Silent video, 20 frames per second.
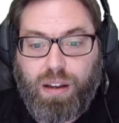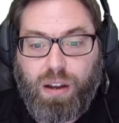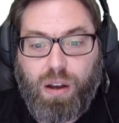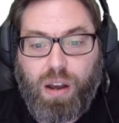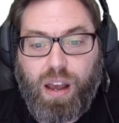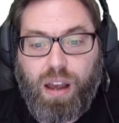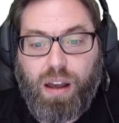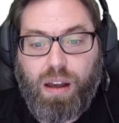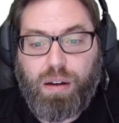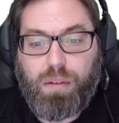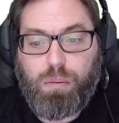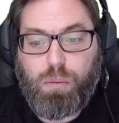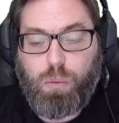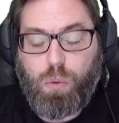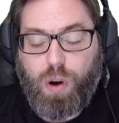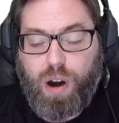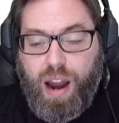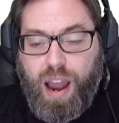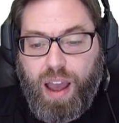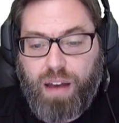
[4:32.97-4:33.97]

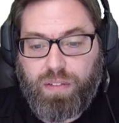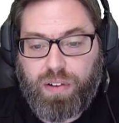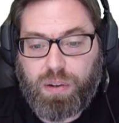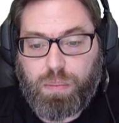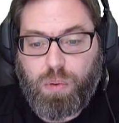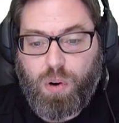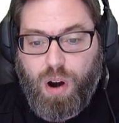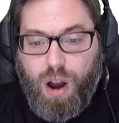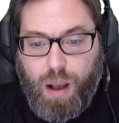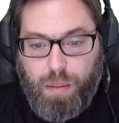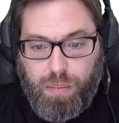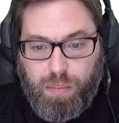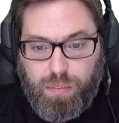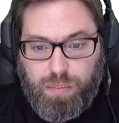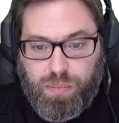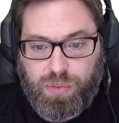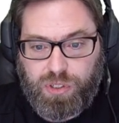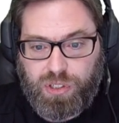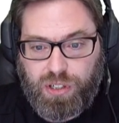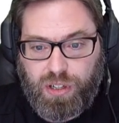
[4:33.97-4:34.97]
were having
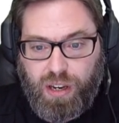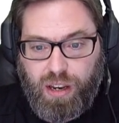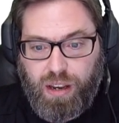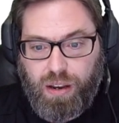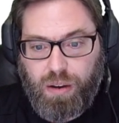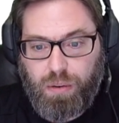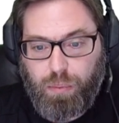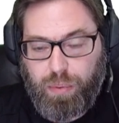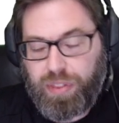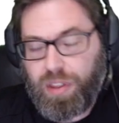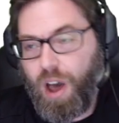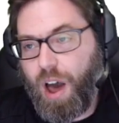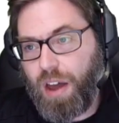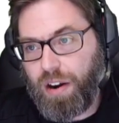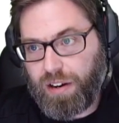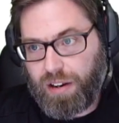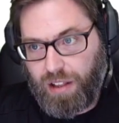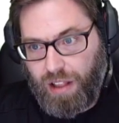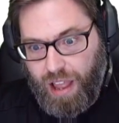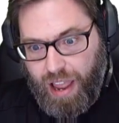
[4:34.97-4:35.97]
problems with the
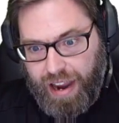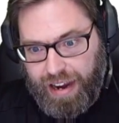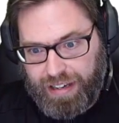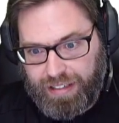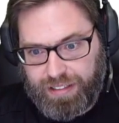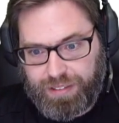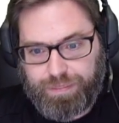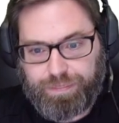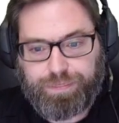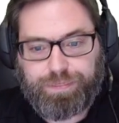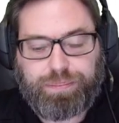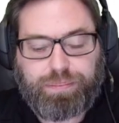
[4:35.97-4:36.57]
hana-client,